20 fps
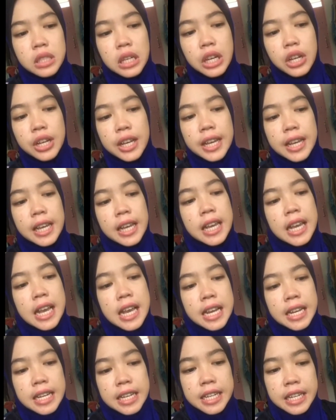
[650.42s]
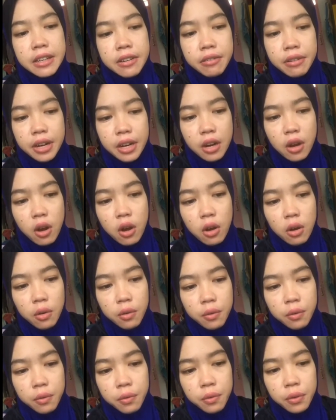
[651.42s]
Okay, the death rate of
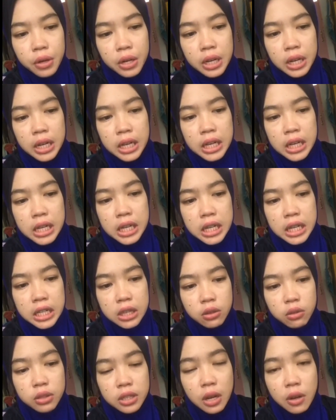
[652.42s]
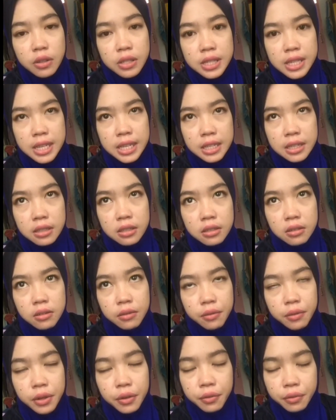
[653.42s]

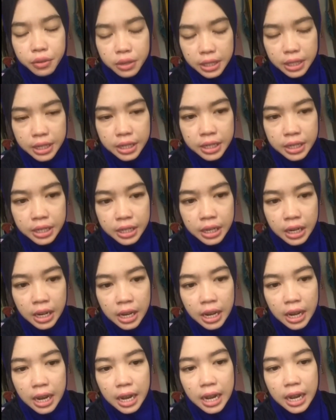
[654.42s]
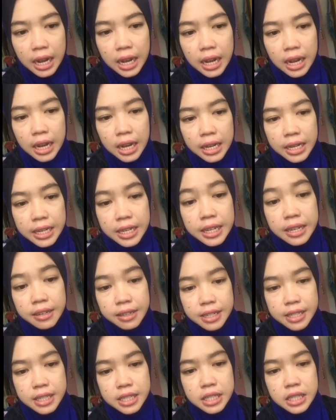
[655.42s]
2015
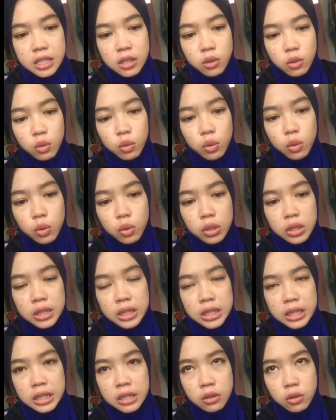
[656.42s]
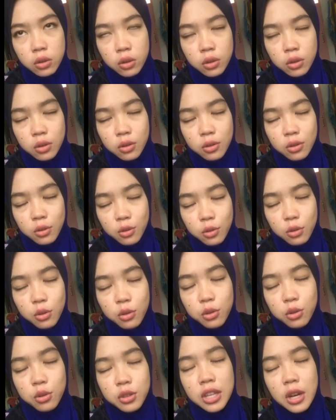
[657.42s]
increased to
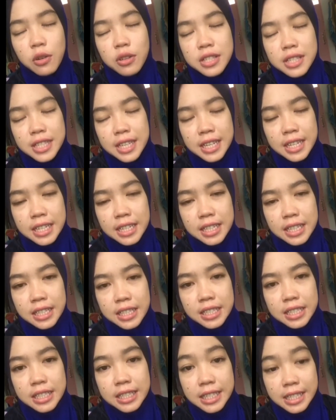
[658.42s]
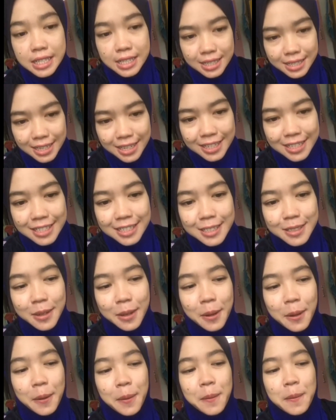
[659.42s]
2016.
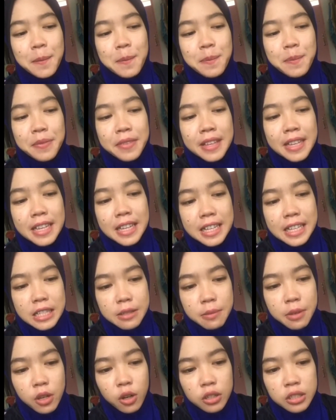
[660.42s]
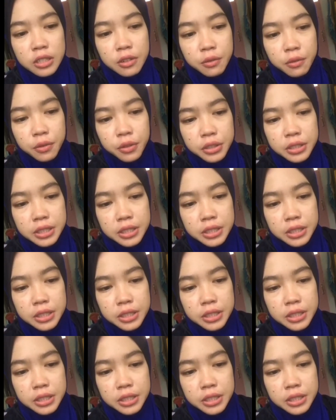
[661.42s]
It is because the food